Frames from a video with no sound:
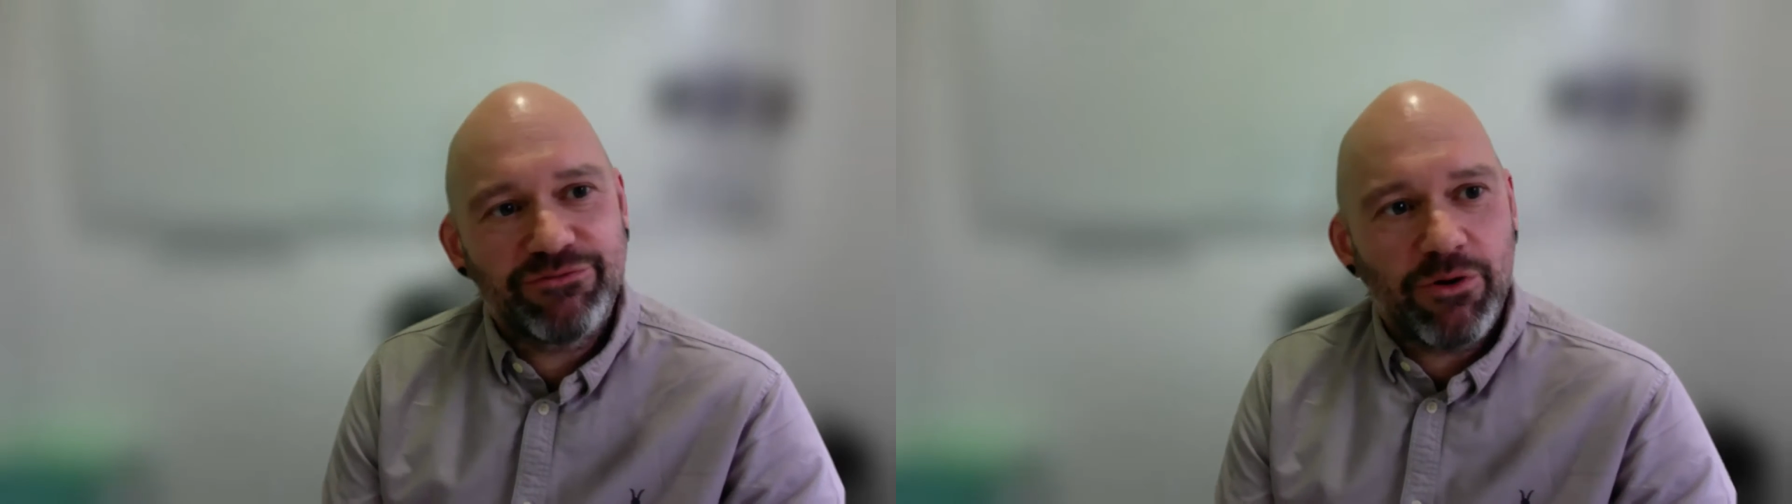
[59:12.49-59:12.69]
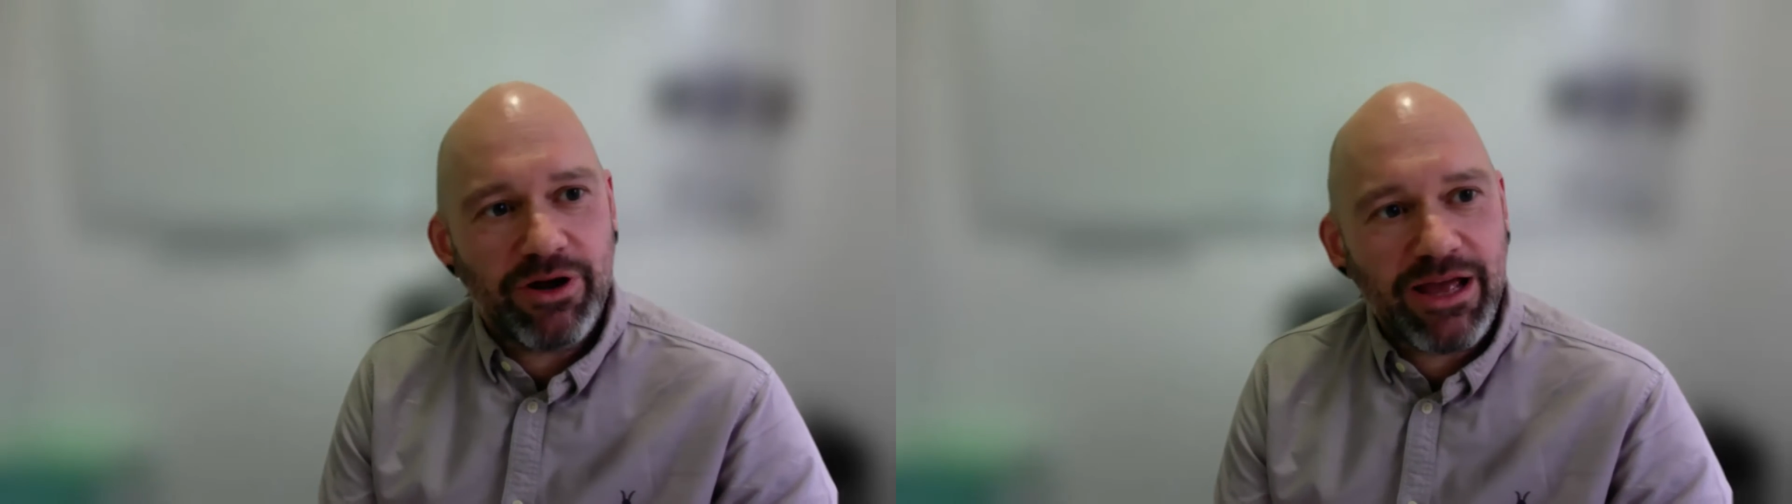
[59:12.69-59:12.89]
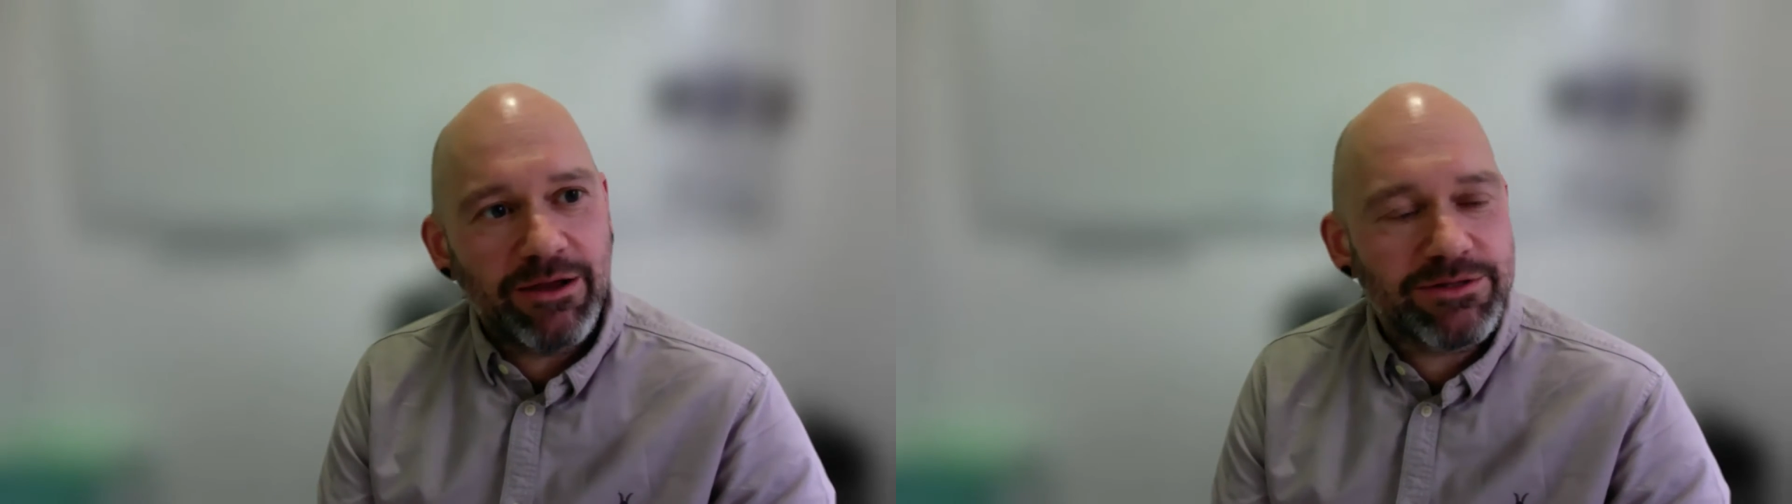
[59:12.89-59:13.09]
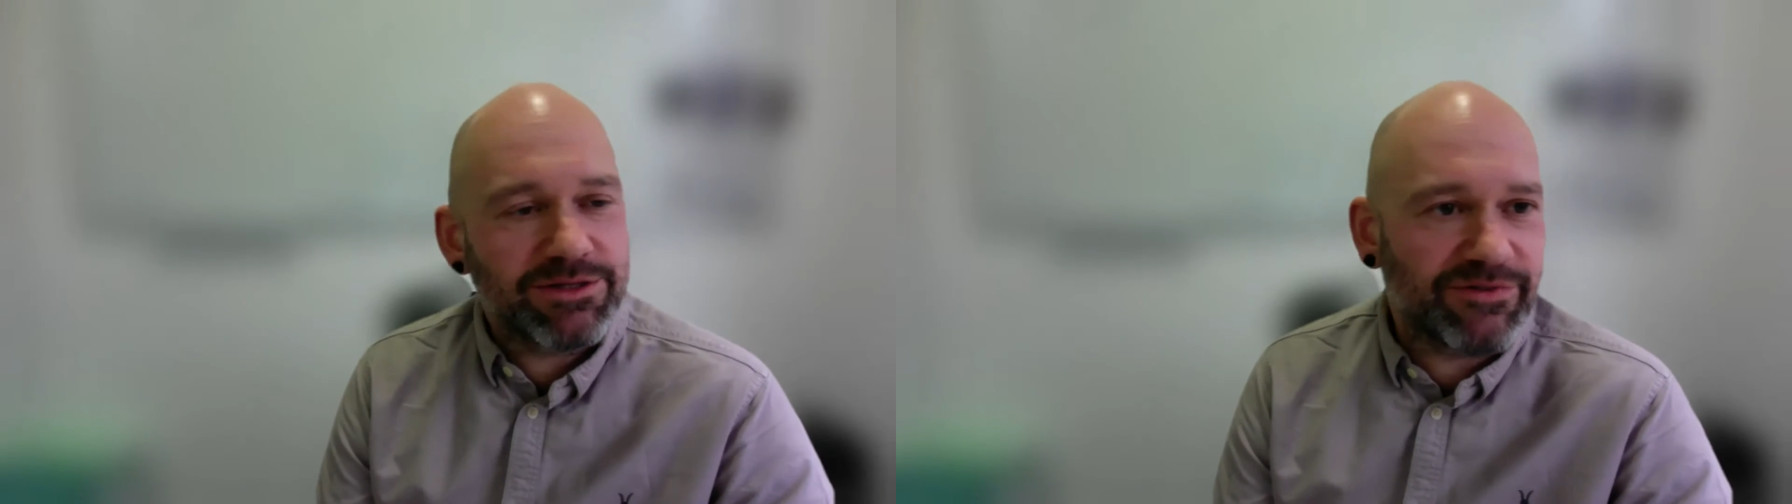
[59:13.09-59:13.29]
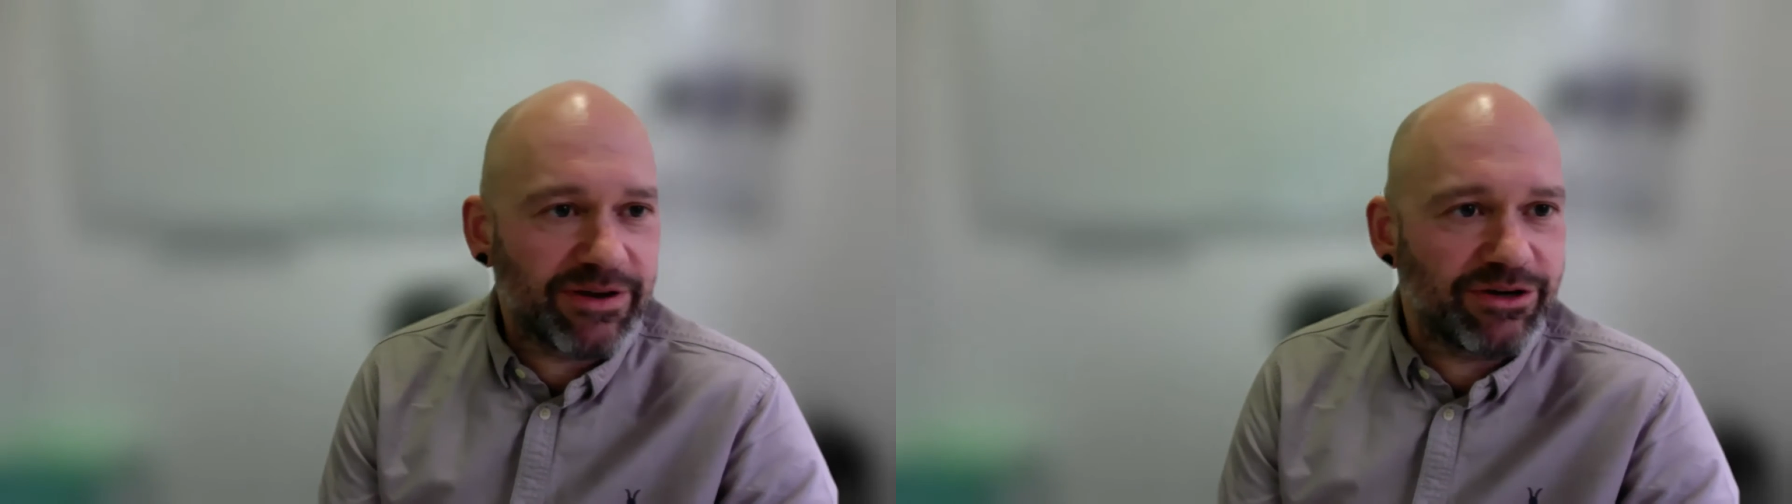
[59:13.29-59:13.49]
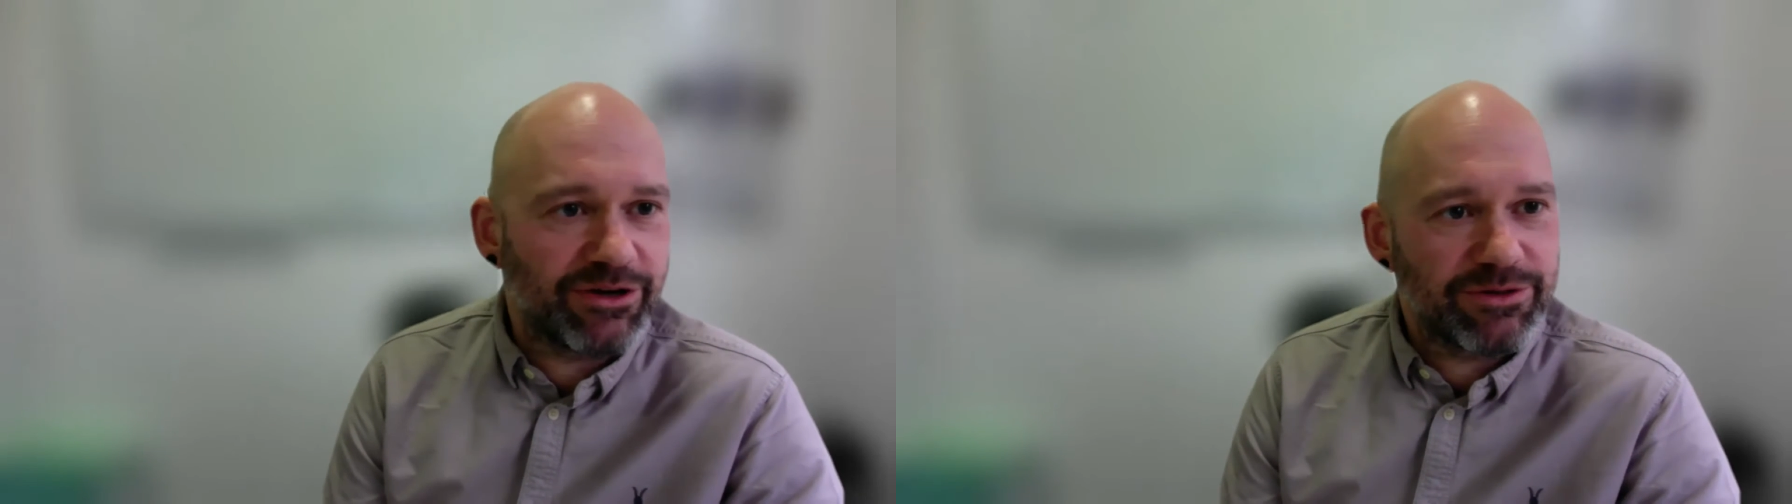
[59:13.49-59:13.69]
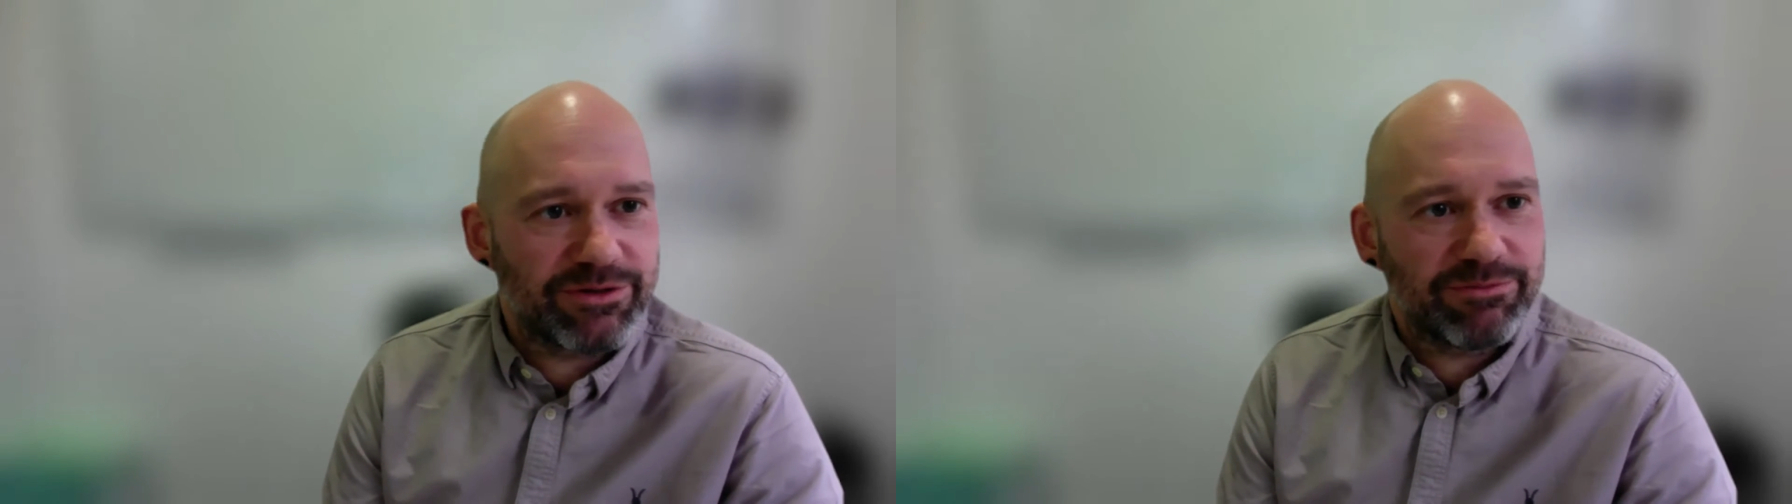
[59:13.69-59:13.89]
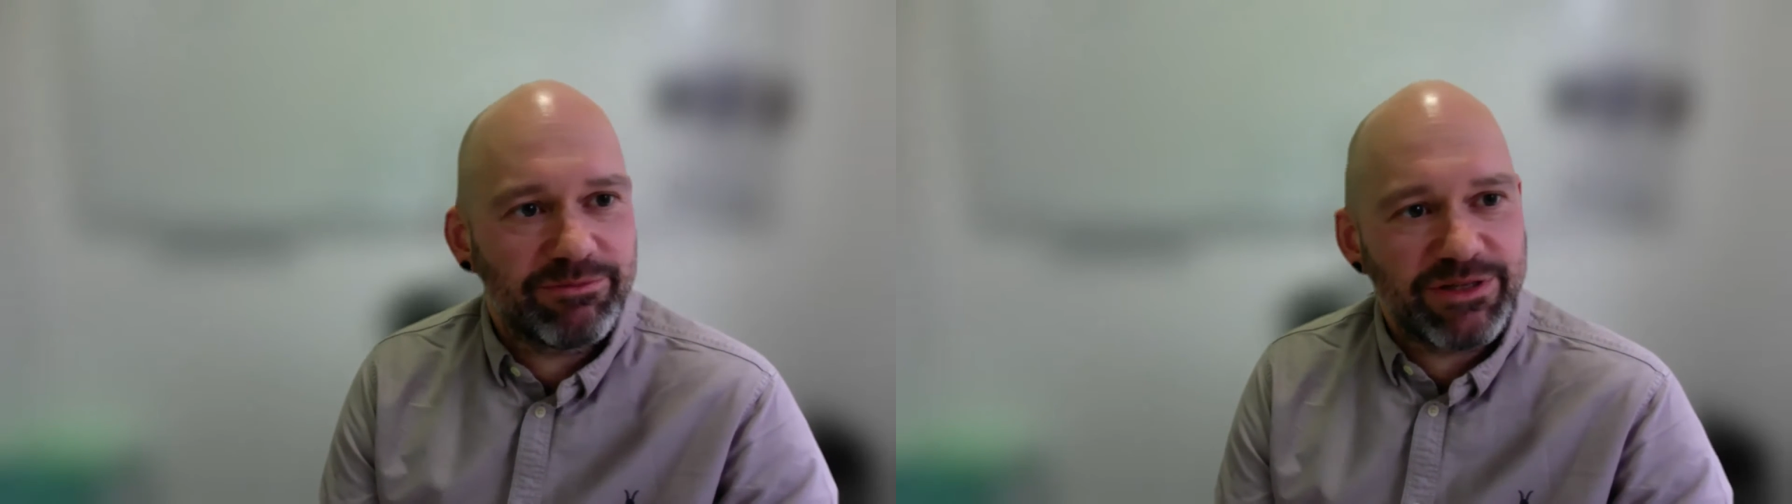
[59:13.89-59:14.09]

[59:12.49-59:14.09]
what counts as fake news and